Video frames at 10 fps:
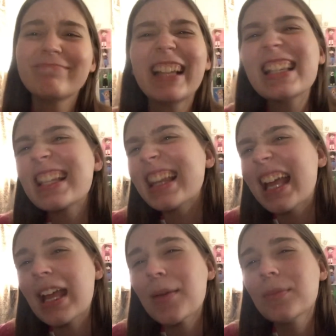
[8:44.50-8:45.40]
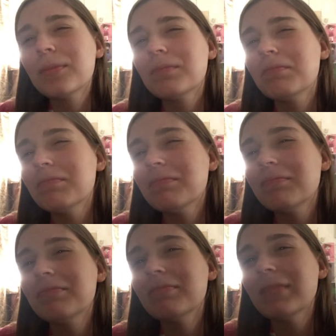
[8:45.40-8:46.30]
That's lame.
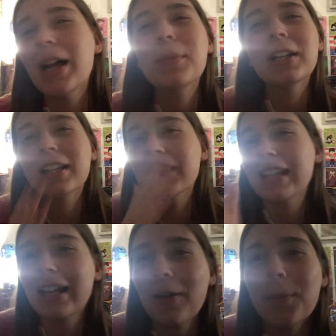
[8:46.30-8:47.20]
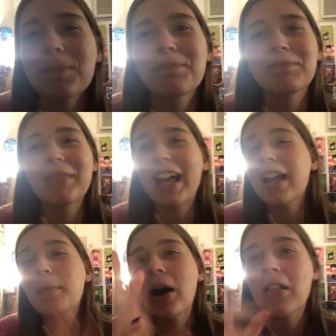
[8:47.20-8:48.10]
I'm gonna cut that out. I
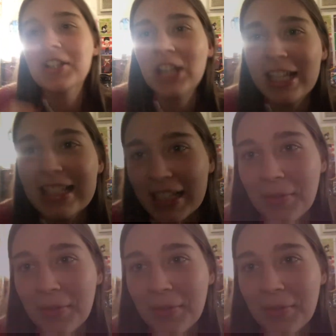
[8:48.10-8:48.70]
apologize in